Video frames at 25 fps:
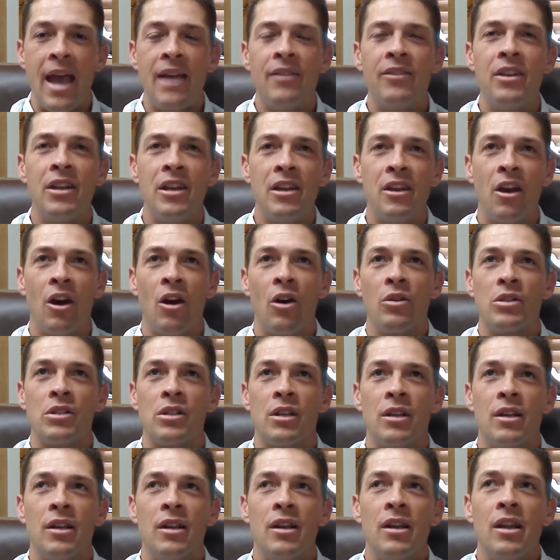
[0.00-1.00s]
Anthony
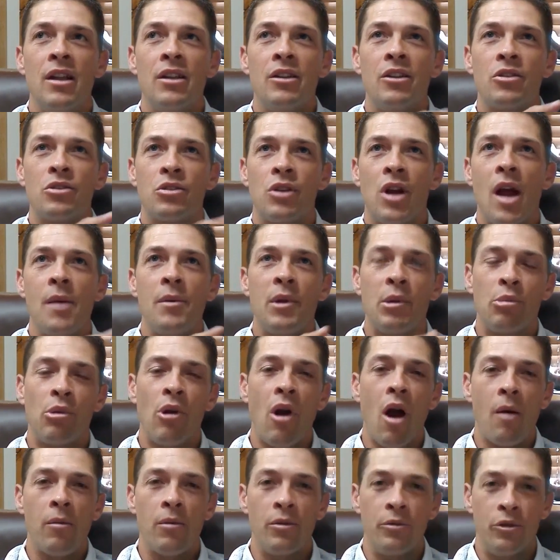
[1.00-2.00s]
goes, describe your
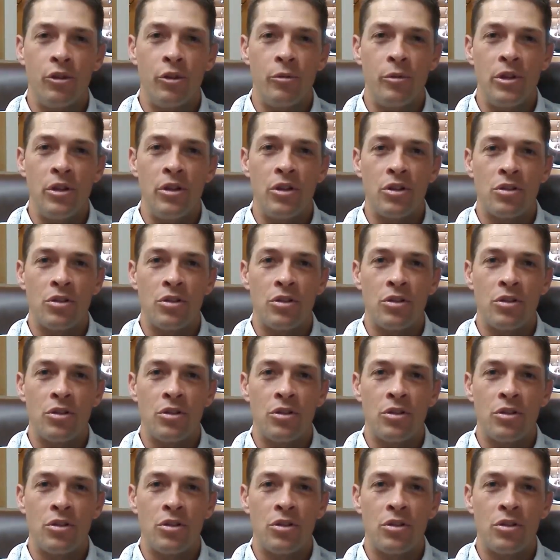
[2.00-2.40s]
problem to me.